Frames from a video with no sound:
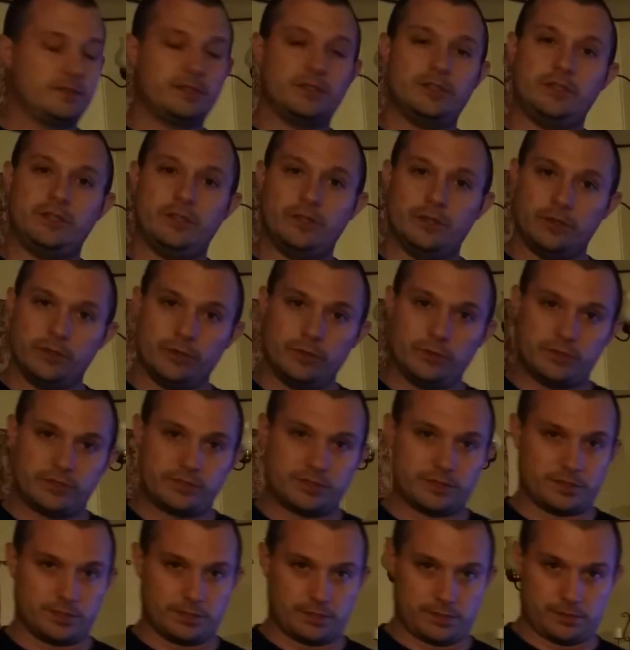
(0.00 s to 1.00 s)
to
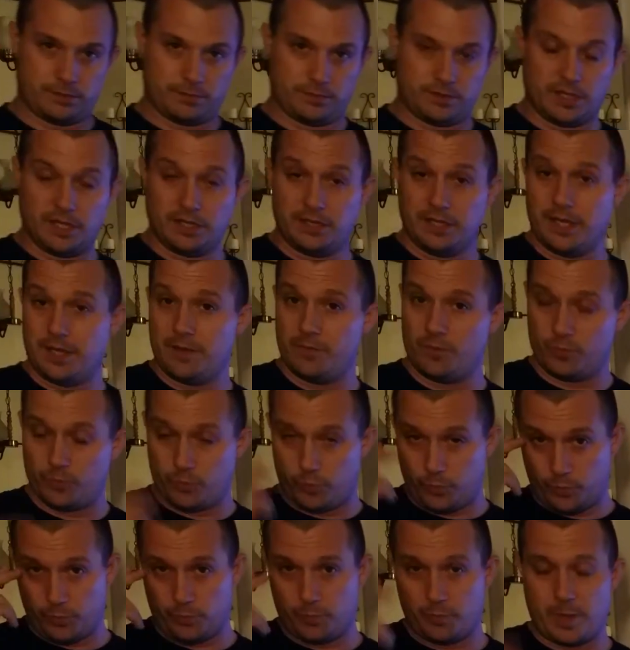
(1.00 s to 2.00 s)
use the
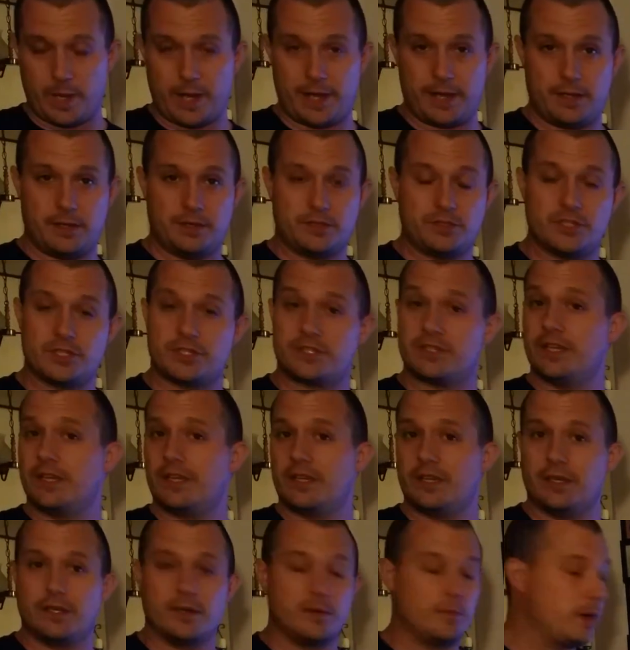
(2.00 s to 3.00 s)
limb by just
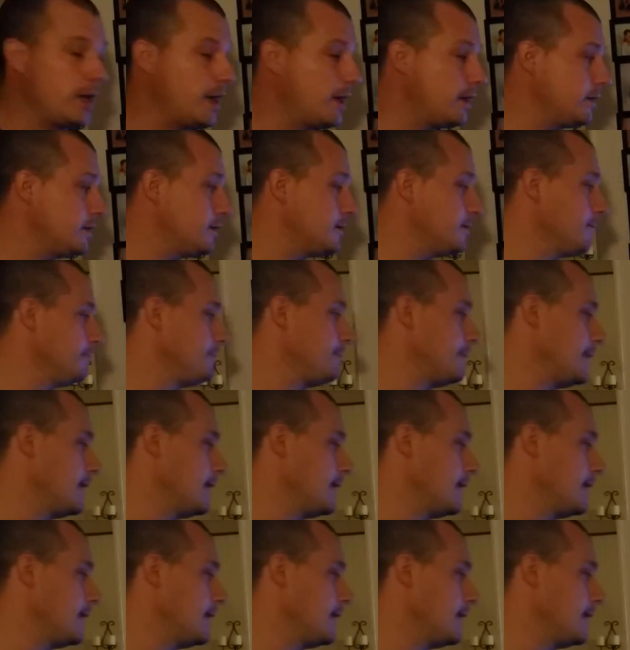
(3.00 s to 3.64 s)
thinking about it.